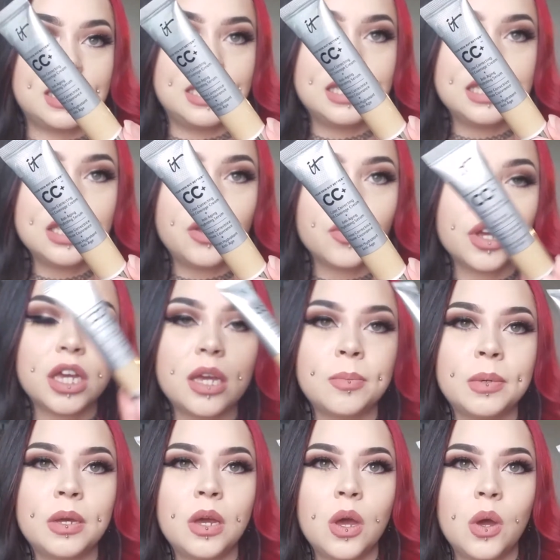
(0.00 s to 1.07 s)
CC
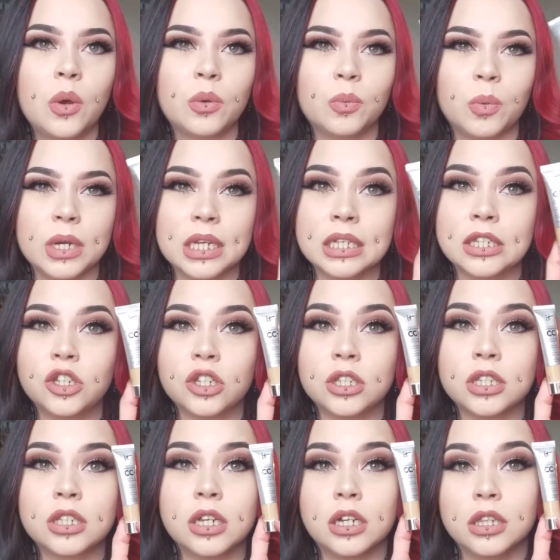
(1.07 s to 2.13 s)
cream was just
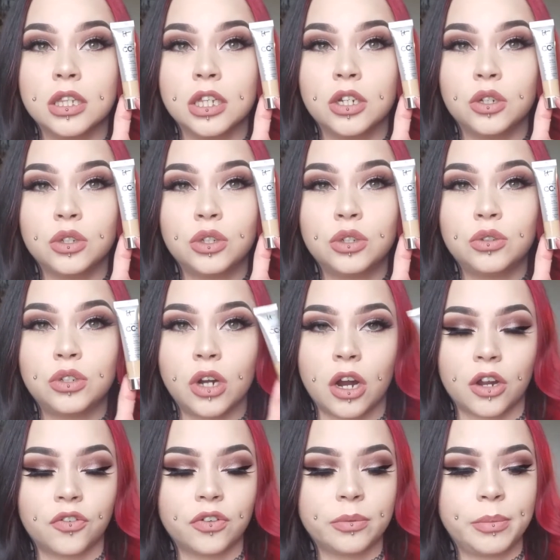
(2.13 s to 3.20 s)
a little too
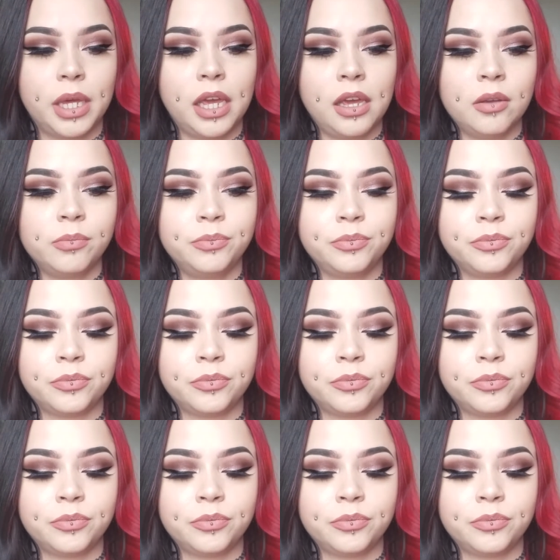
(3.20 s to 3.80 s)
dark for me.